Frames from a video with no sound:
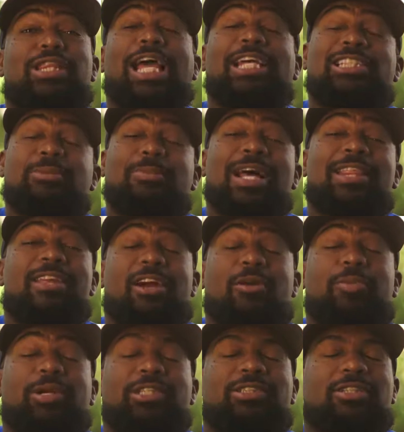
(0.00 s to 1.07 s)
Thanks to my
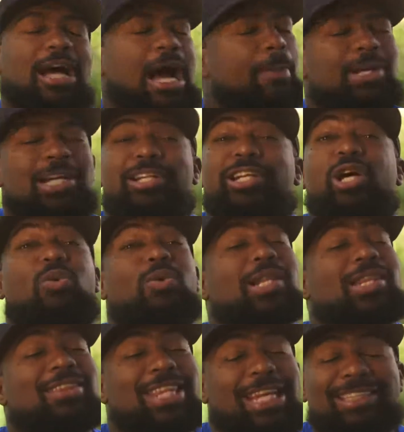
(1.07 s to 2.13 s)
therapist, I'm gonna deal
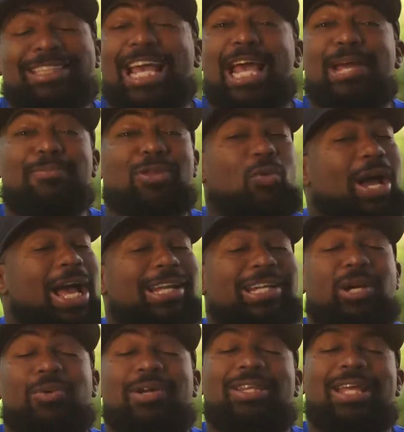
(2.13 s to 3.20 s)
with this game the way I
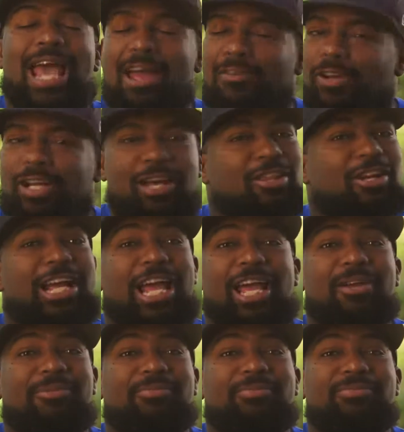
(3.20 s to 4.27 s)
deal with every other
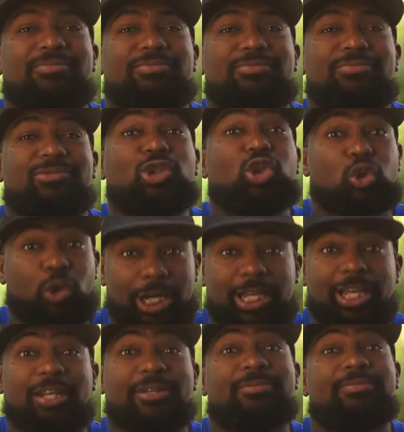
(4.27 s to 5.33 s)
game.
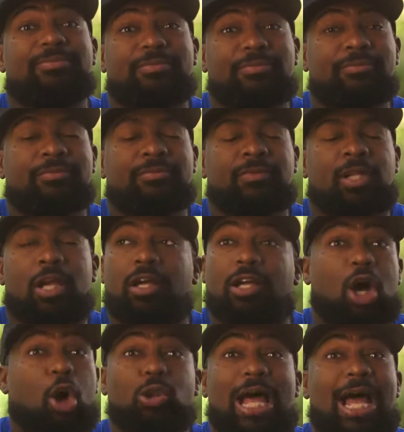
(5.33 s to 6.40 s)
Drinking.
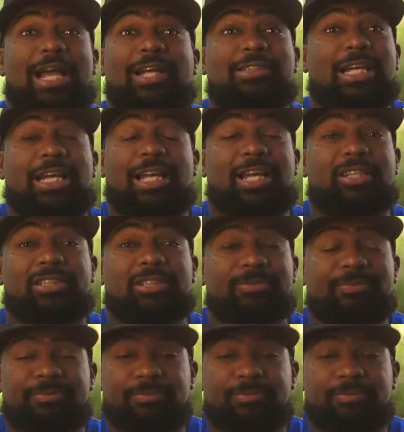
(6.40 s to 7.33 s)
Go Lions, I guess.